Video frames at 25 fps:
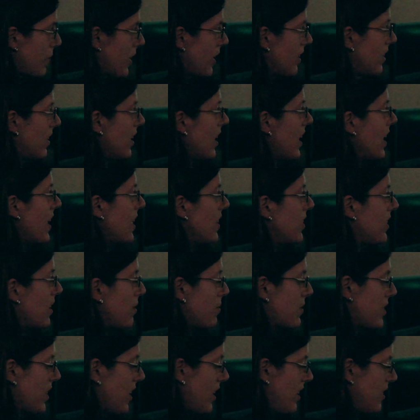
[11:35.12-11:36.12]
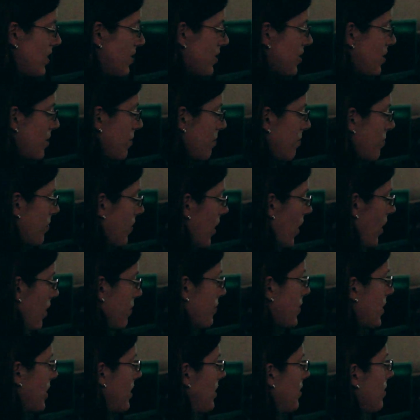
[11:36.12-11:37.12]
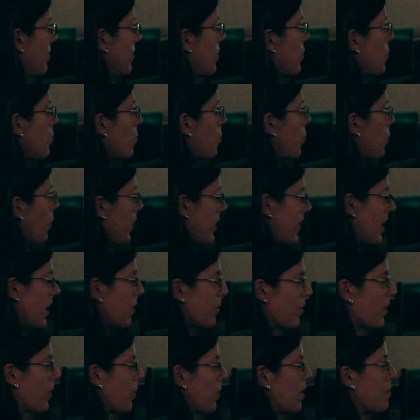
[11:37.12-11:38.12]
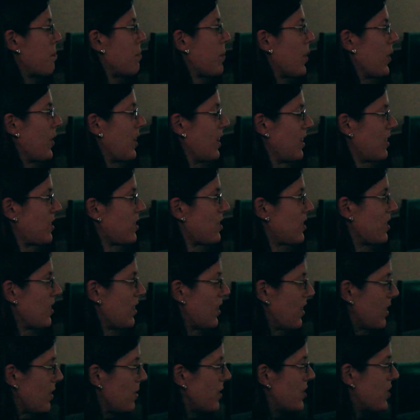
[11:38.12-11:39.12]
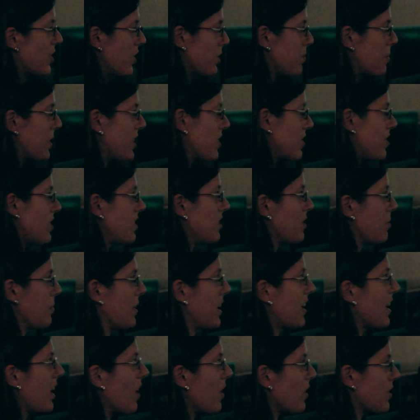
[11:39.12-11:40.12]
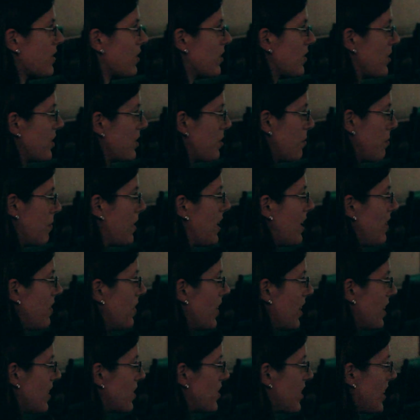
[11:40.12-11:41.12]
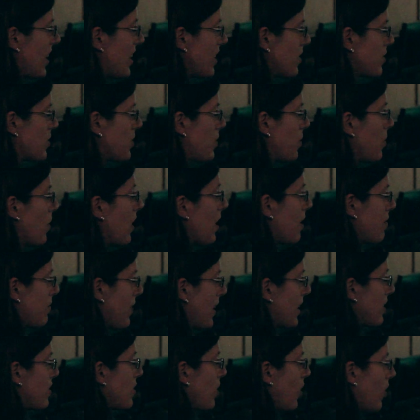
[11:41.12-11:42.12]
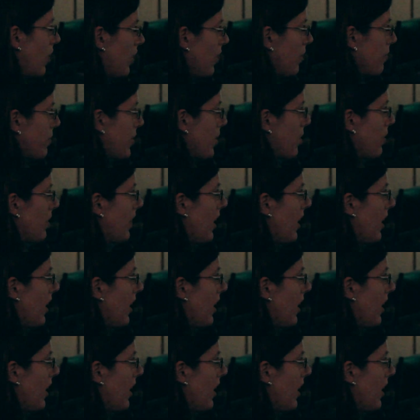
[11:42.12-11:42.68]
but they've changed often without her input. It's just because she's the main character doesn't mean that she has to affect all of their